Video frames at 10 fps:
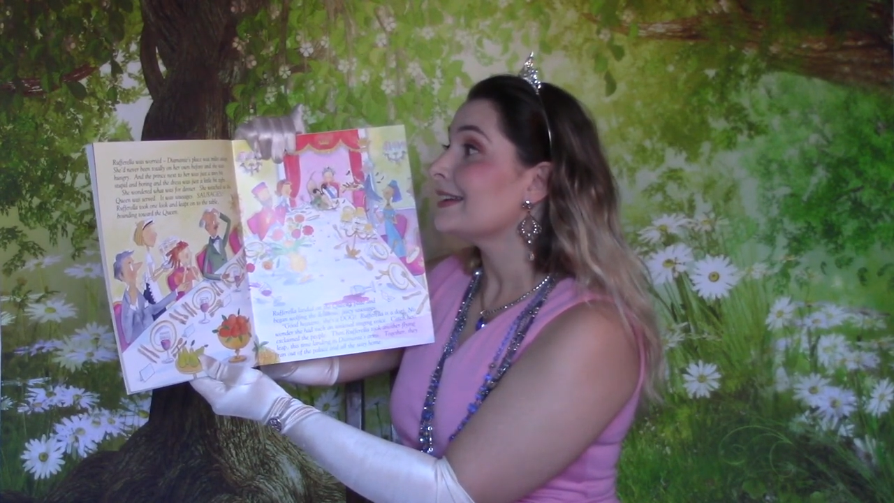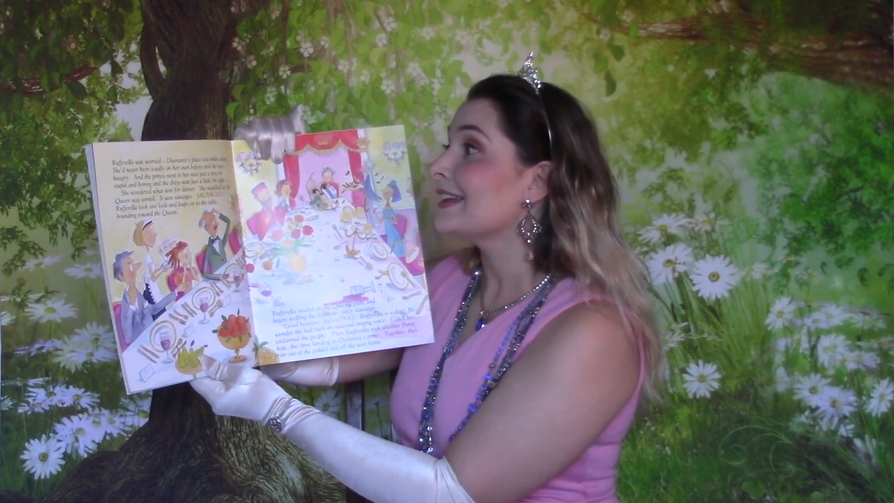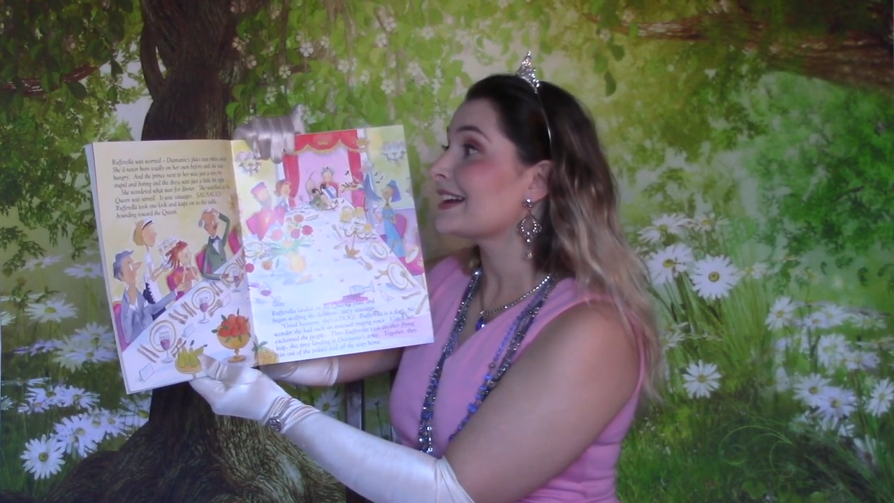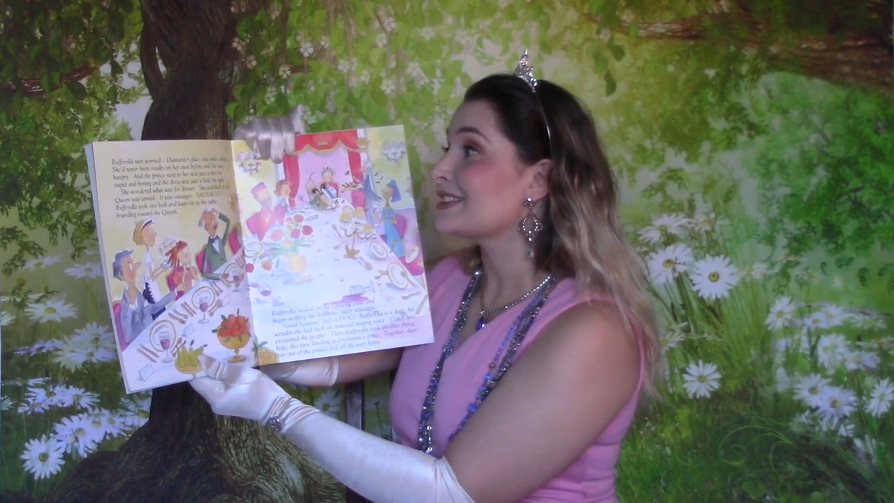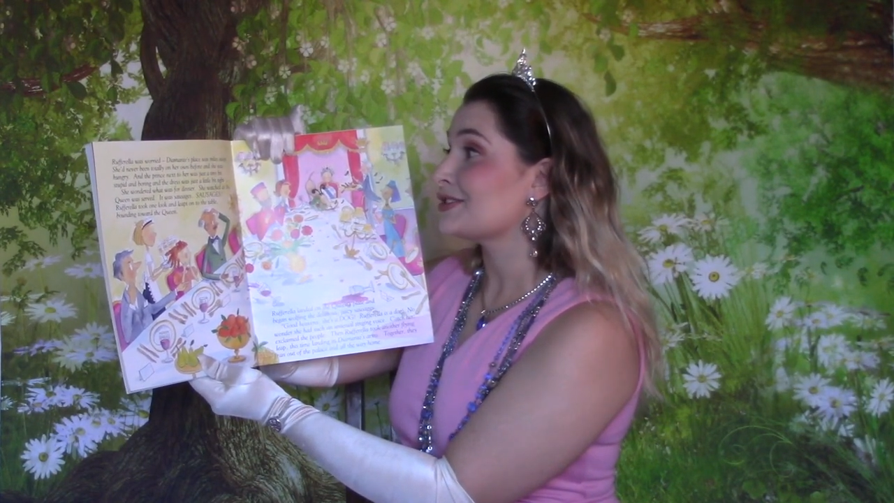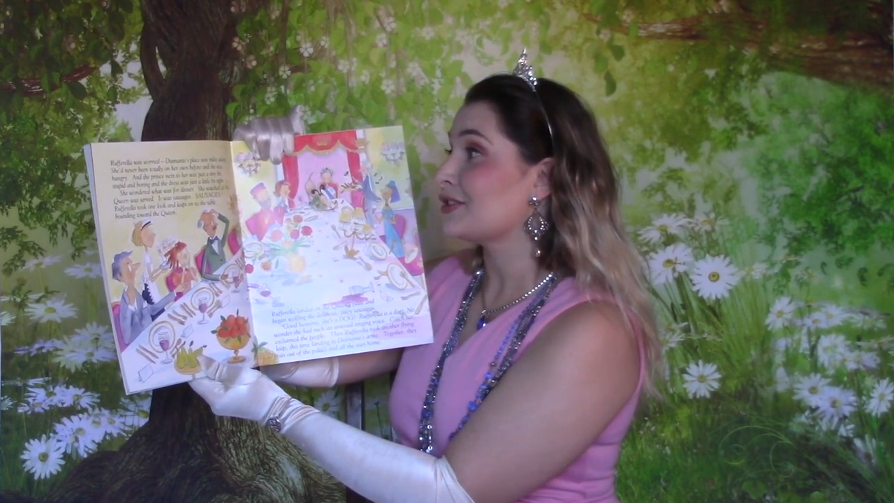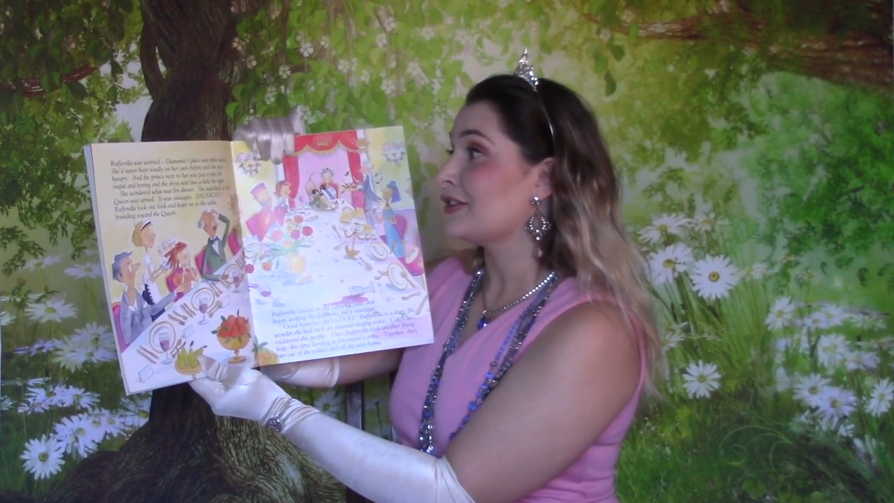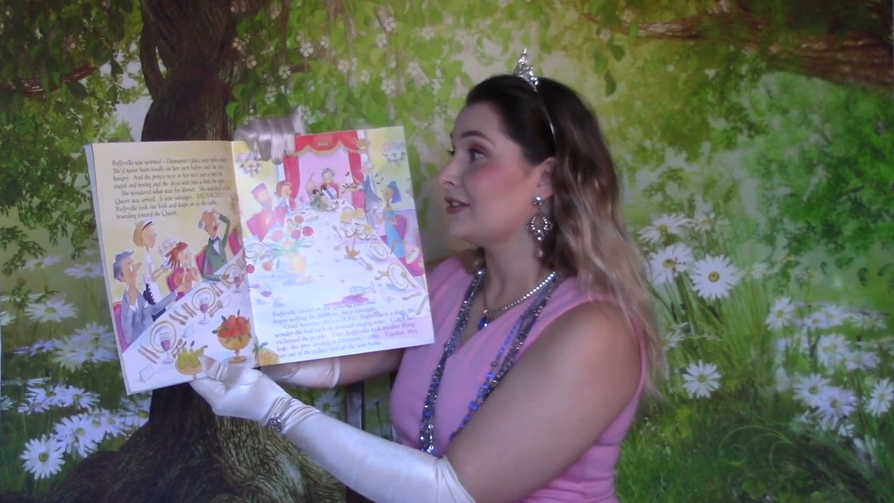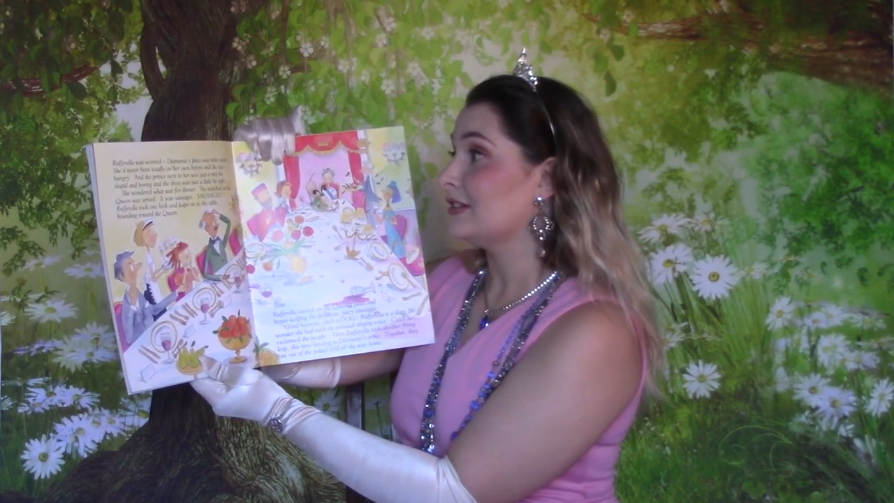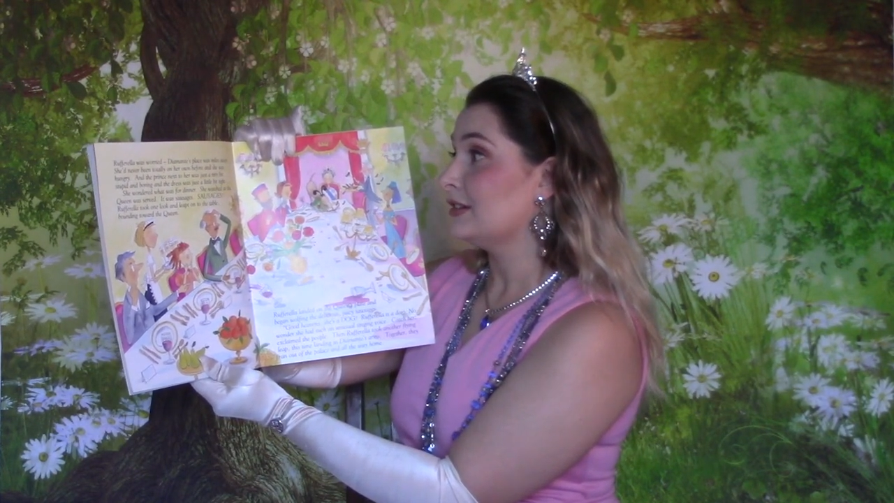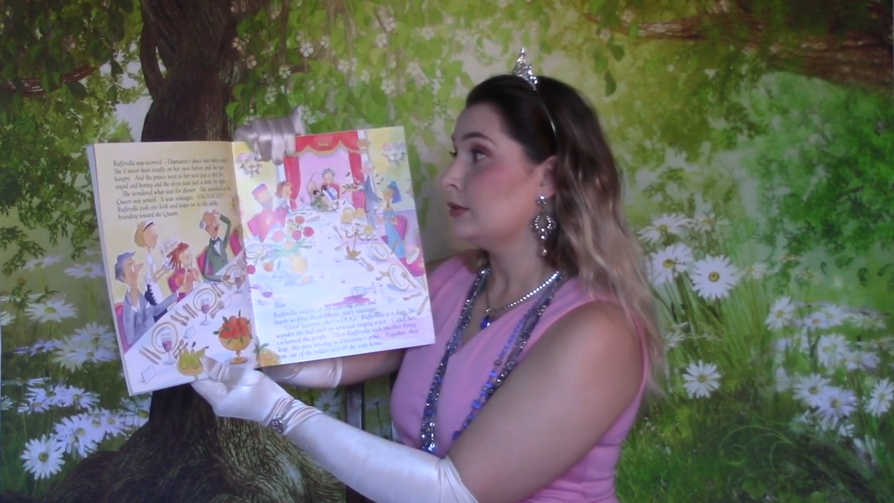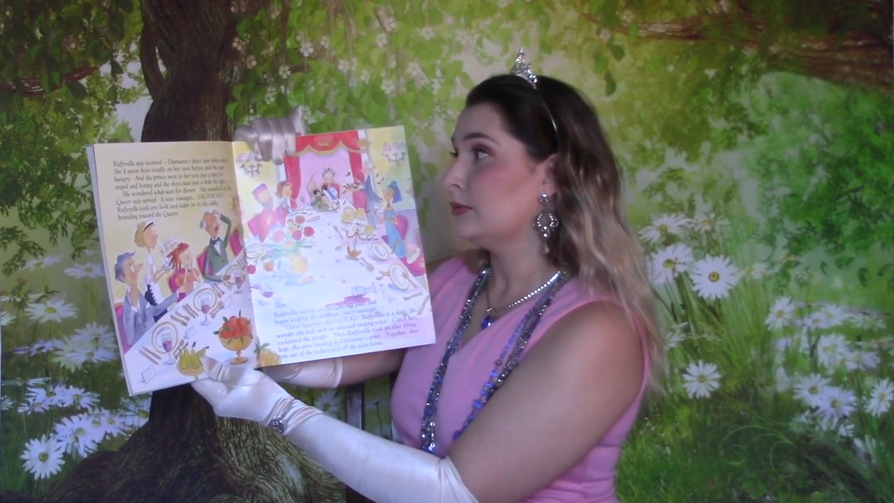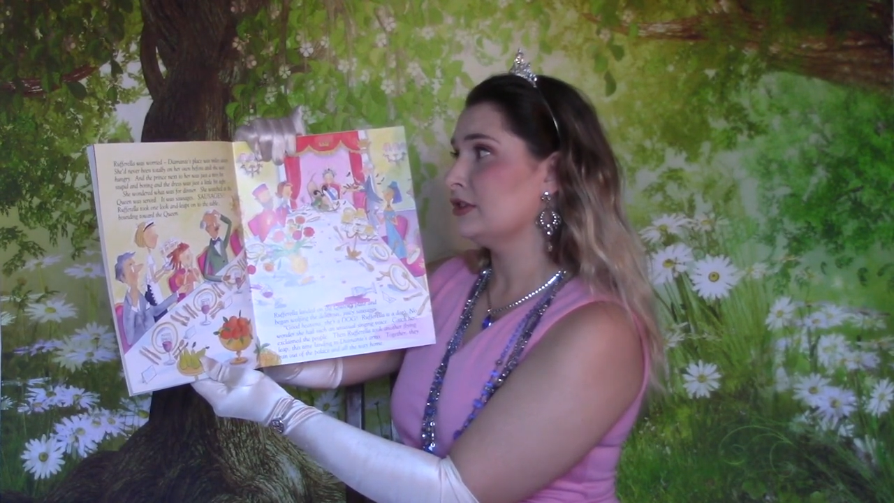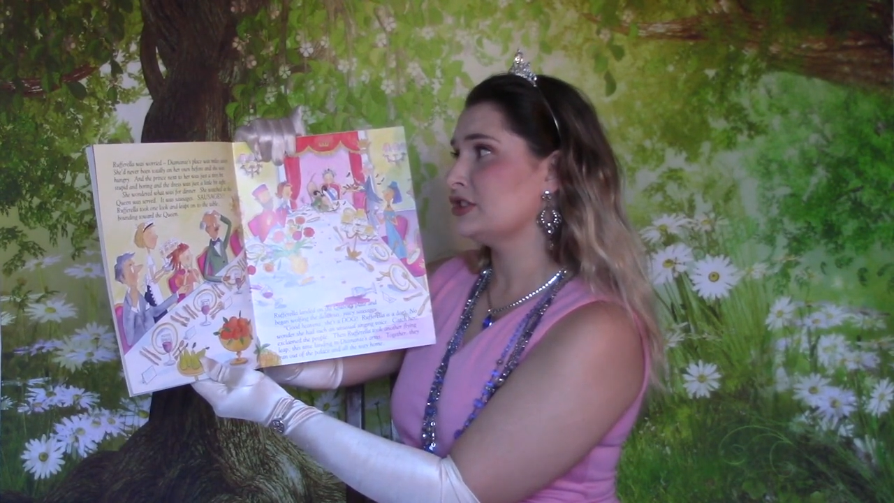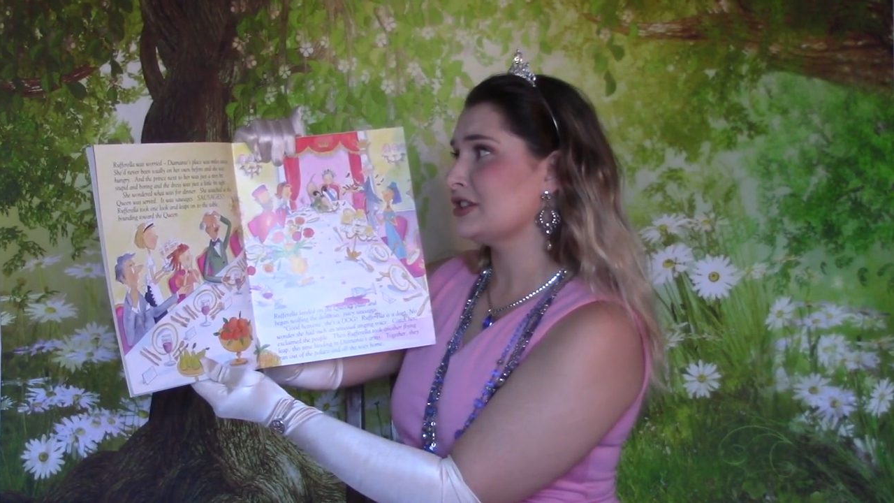next to her was